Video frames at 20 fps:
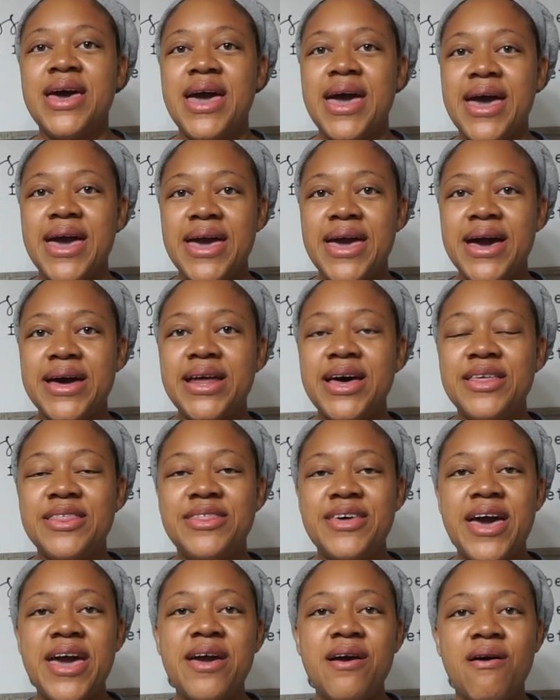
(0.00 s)
and
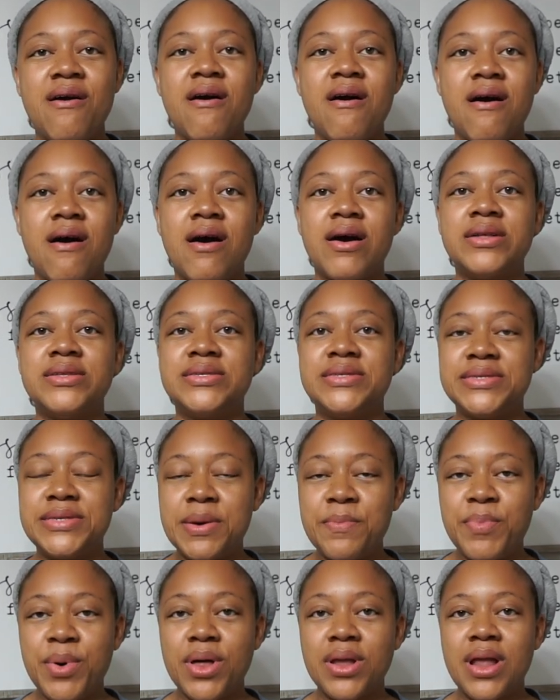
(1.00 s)
they are on
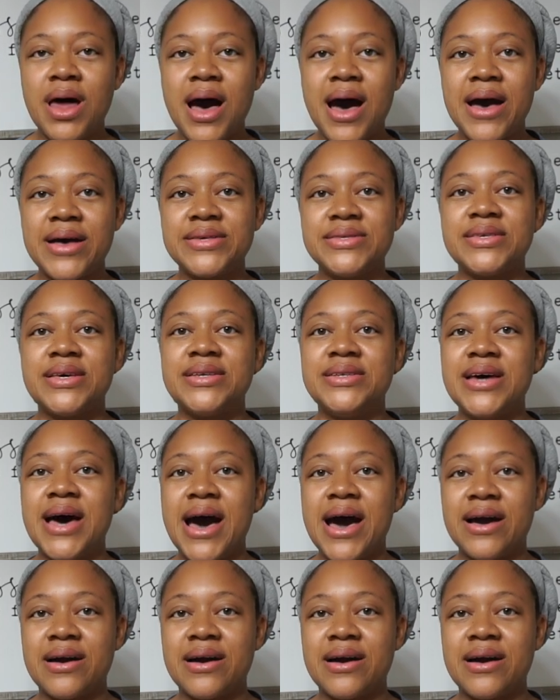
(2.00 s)
simplelots.com.